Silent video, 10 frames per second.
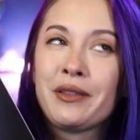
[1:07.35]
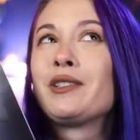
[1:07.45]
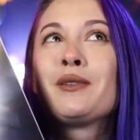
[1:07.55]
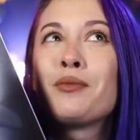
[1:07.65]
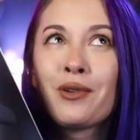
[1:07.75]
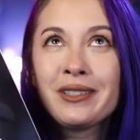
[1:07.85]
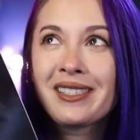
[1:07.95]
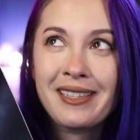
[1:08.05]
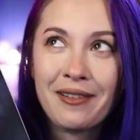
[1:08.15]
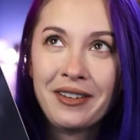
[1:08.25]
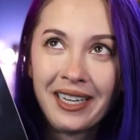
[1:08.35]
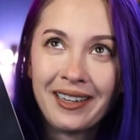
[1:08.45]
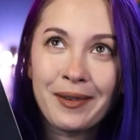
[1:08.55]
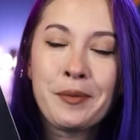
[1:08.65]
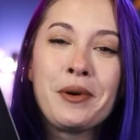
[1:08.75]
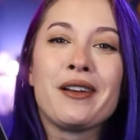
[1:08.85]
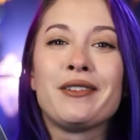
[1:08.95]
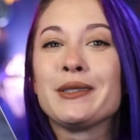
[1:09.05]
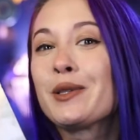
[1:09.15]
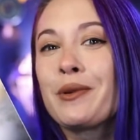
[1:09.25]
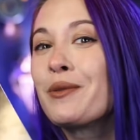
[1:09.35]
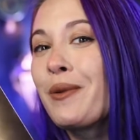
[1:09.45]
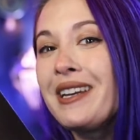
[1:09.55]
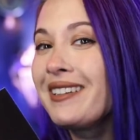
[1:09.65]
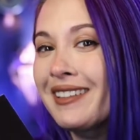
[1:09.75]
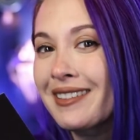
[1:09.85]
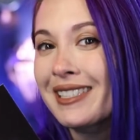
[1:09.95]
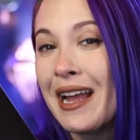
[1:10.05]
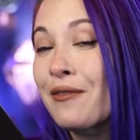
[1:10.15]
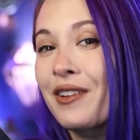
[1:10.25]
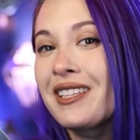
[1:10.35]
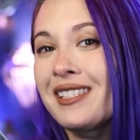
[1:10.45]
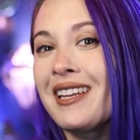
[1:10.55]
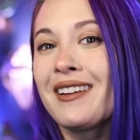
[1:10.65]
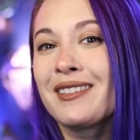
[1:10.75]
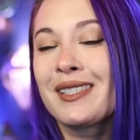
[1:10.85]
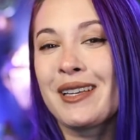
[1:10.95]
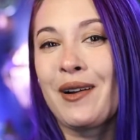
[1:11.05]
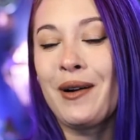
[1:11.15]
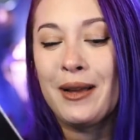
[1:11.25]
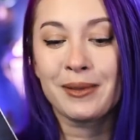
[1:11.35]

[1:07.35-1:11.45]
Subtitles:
There's important stuff in here, but I've also been waiting a long time for these ears, so I'm